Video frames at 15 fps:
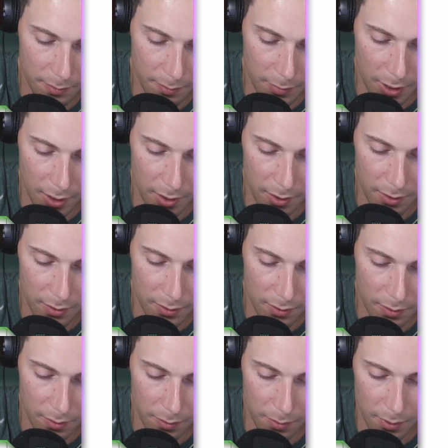minus
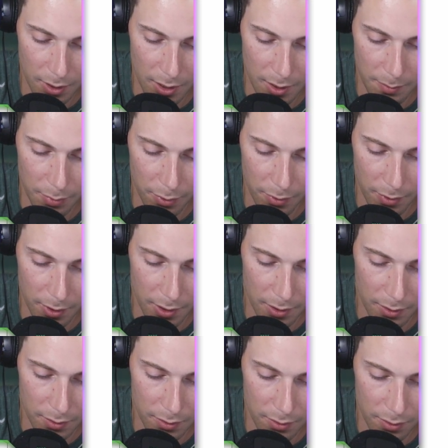
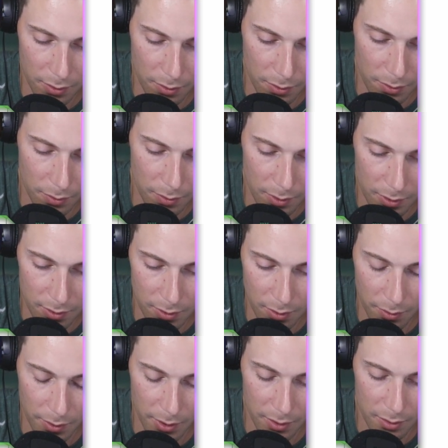3.2 is
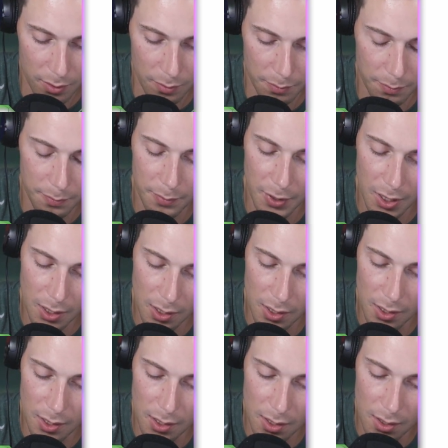going to
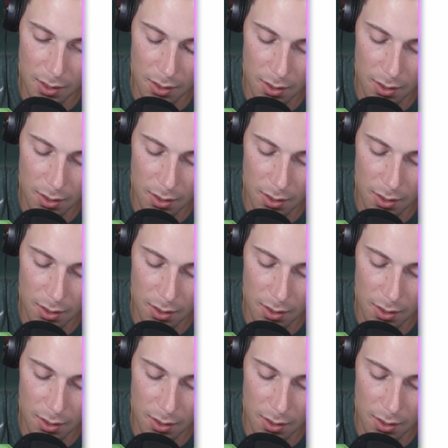be